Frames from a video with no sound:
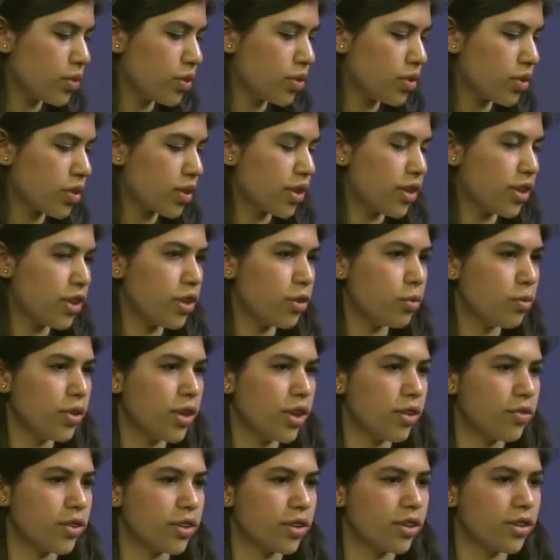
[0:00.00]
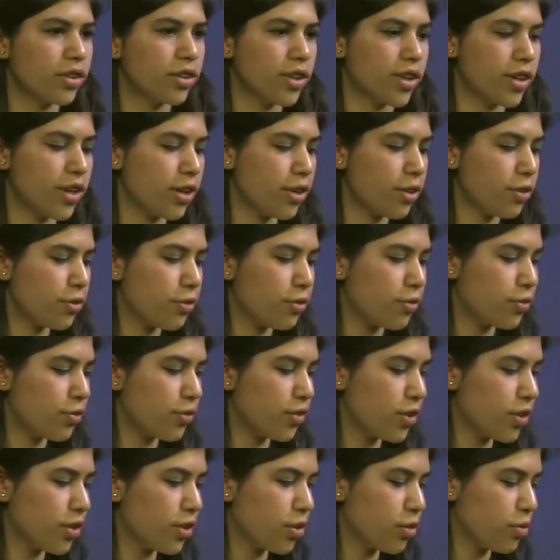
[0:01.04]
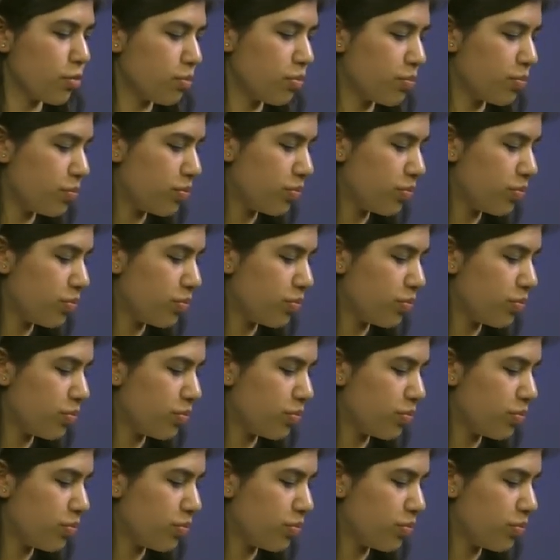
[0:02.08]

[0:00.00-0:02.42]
Okay, here we have a graph um,